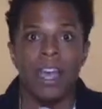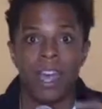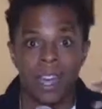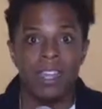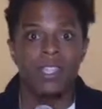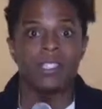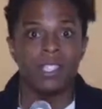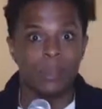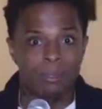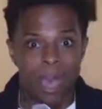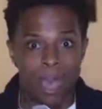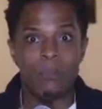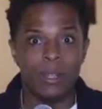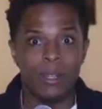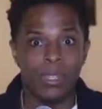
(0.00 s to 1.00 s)
Aunt
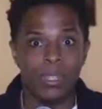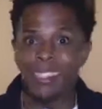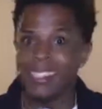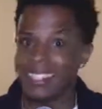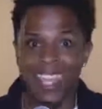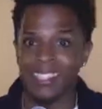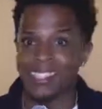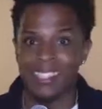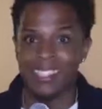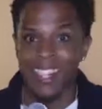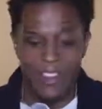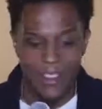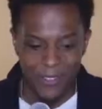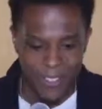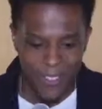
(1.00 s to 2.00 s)
Jemima takes
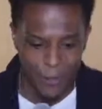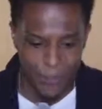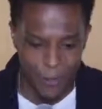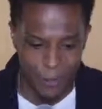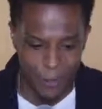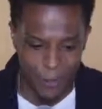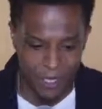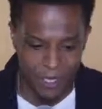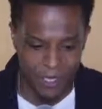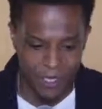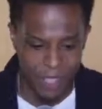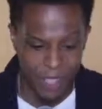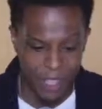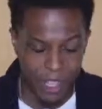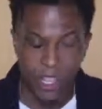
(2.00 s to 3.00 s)
care of that for us.
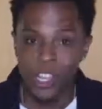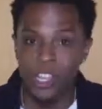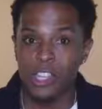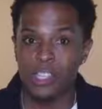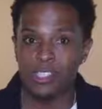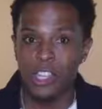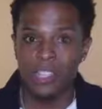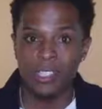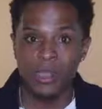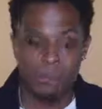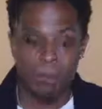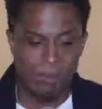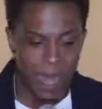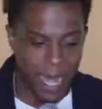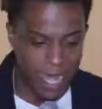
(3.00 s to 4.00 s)
You just
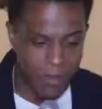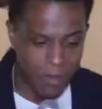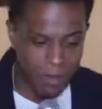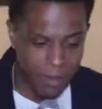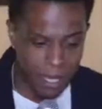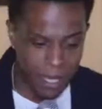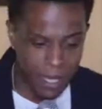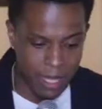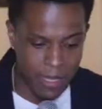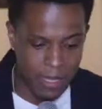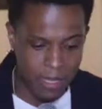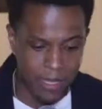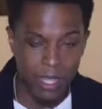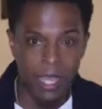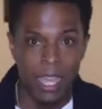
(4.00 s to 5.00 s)
combine the
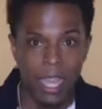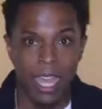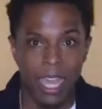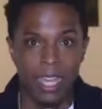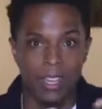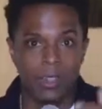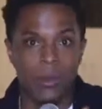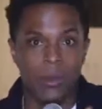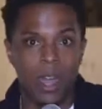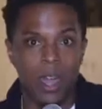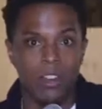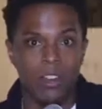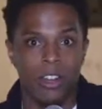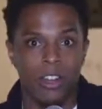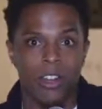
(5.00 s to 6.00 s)
mix and the
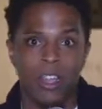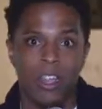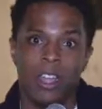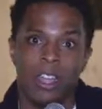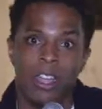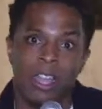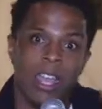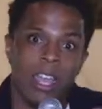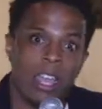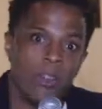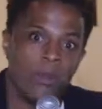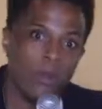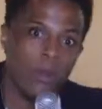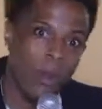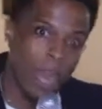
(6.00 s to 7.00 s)
water,
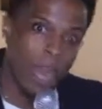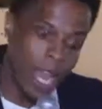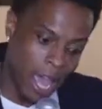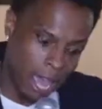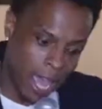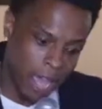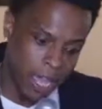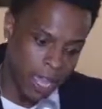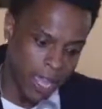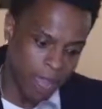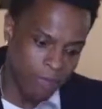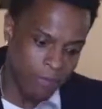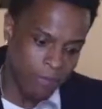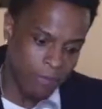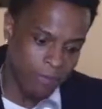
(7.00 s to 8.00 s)
and voila.
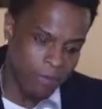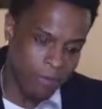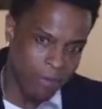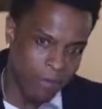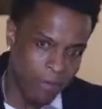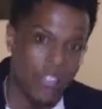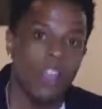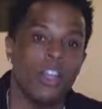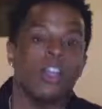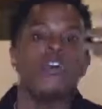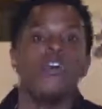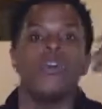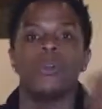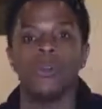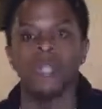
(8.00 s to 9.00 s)

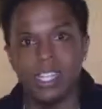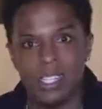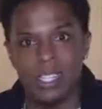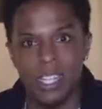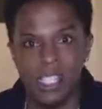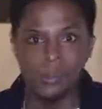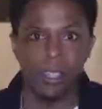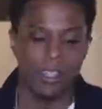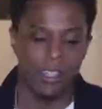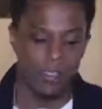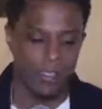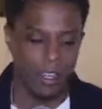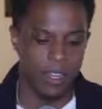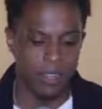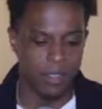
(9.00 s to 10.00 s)
Coy was in
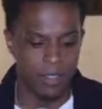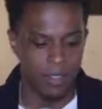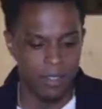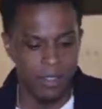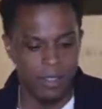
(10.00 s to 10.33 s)
disbelief, y'all,